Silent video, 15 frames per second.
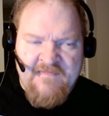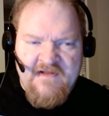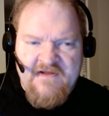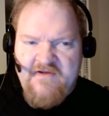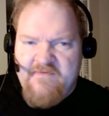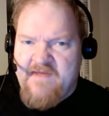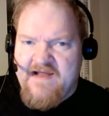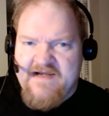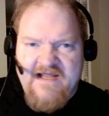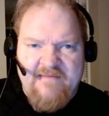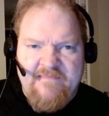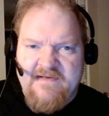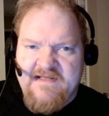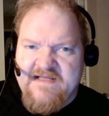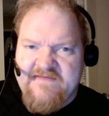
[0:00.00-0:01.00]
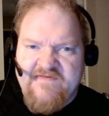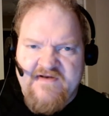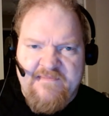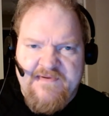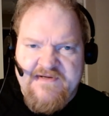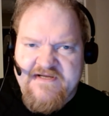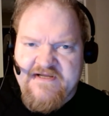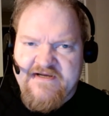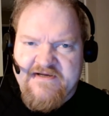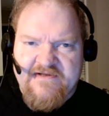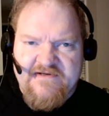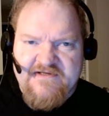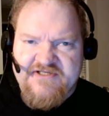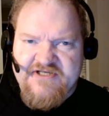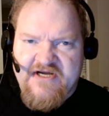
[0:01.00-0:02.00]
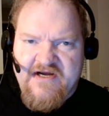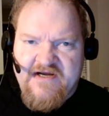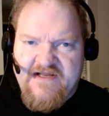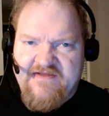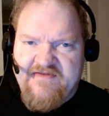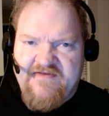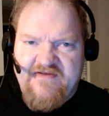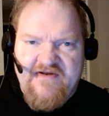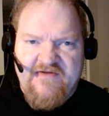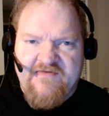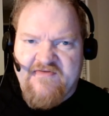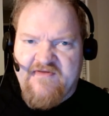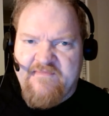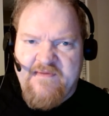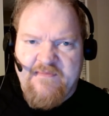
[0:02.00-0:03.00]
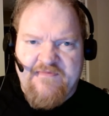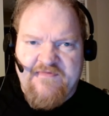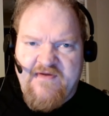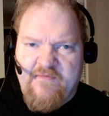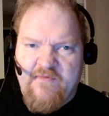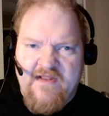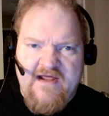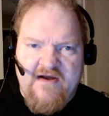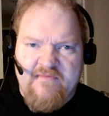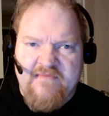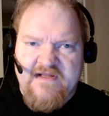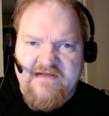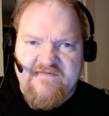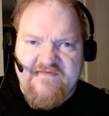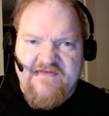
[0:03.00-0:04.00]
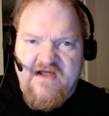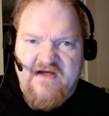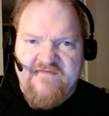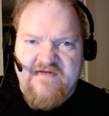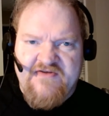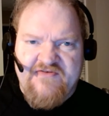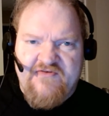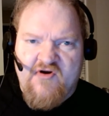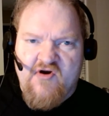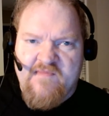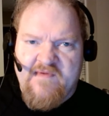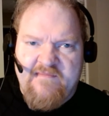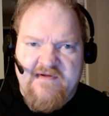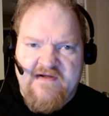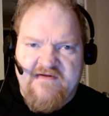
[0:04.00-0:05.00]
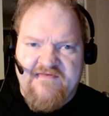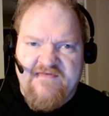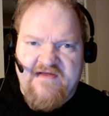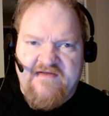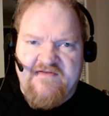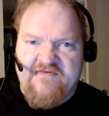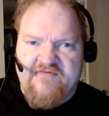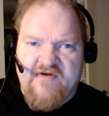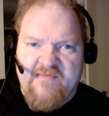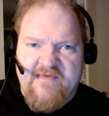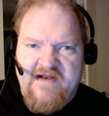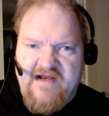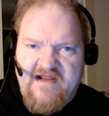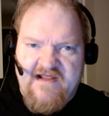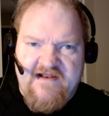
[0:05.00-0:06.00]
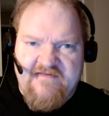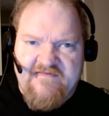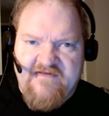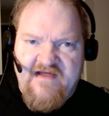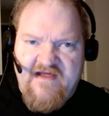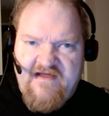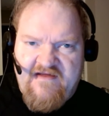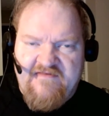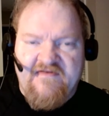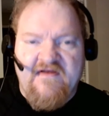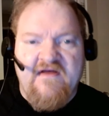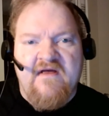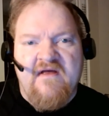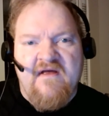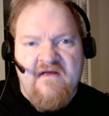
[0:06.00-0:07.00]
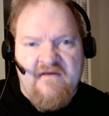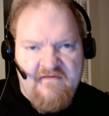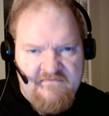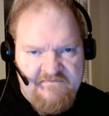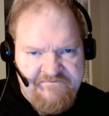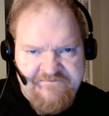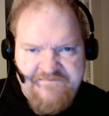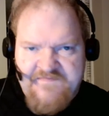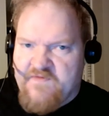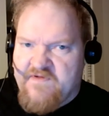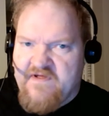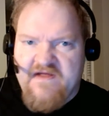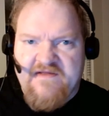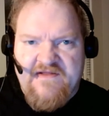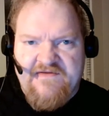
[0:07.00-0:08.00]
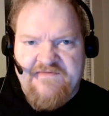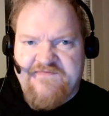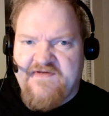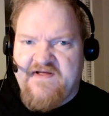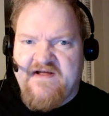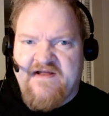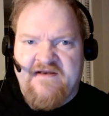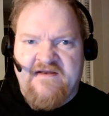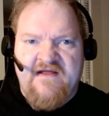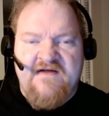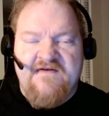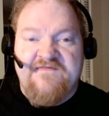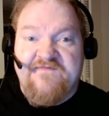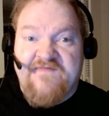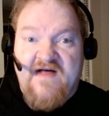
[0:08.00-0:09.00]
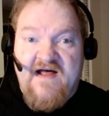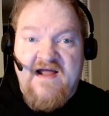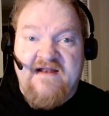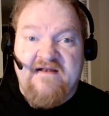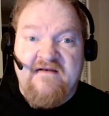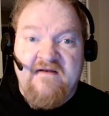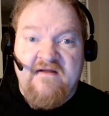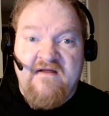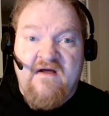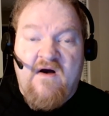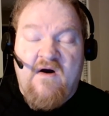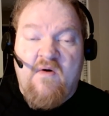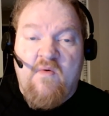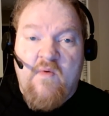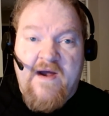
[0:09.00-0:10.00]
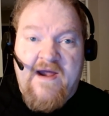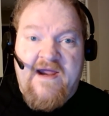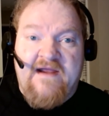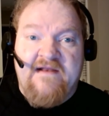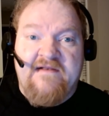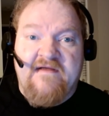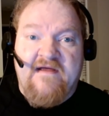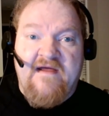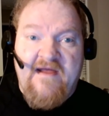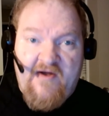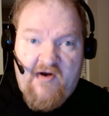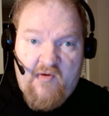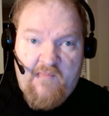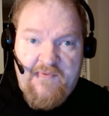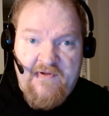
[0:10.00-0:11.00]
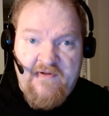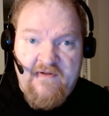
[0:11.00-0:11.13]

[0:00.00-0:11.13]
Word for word: You might not believe in a particular charity. You know, some people say, well, I don't believe in Salvation Army because they discriminate against gays. Okay, that's fine. Find a way to help.